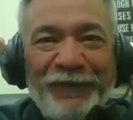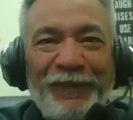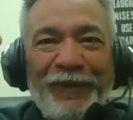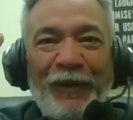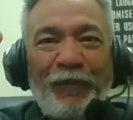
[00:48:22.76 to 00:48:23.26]

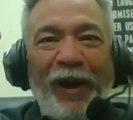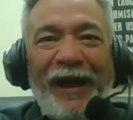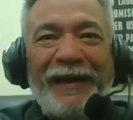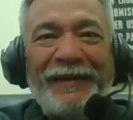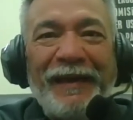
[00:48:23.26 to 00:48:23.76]
Get the
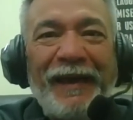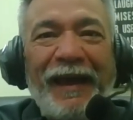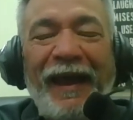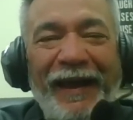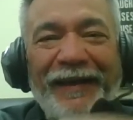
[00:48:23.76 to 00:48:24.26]
middleman out.
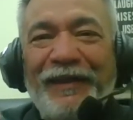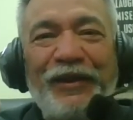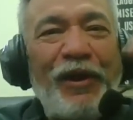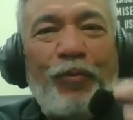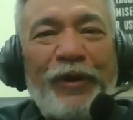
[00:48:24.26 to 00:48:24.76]
I don't
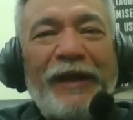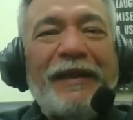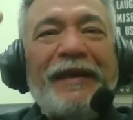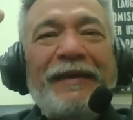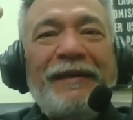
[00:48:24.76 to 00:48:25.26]
want the guidance